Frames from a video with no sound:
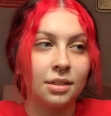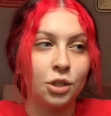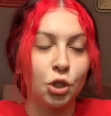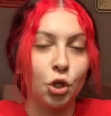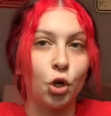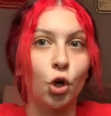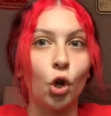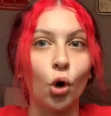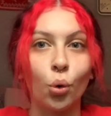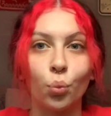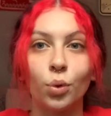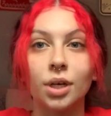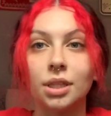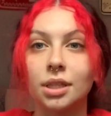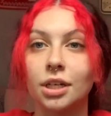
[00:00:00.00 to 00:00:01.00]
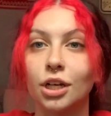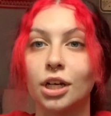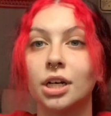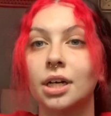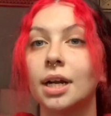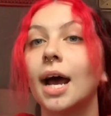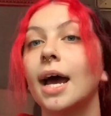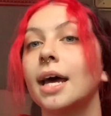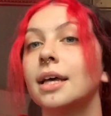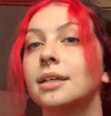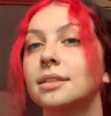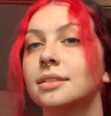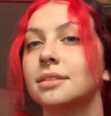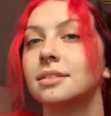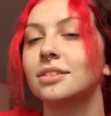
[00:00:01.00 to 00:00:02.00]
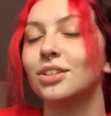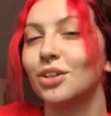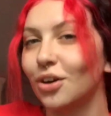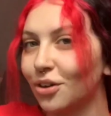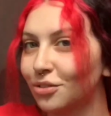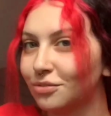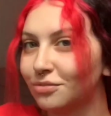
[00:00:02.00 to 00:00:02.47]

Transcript: know what they're good at, you know?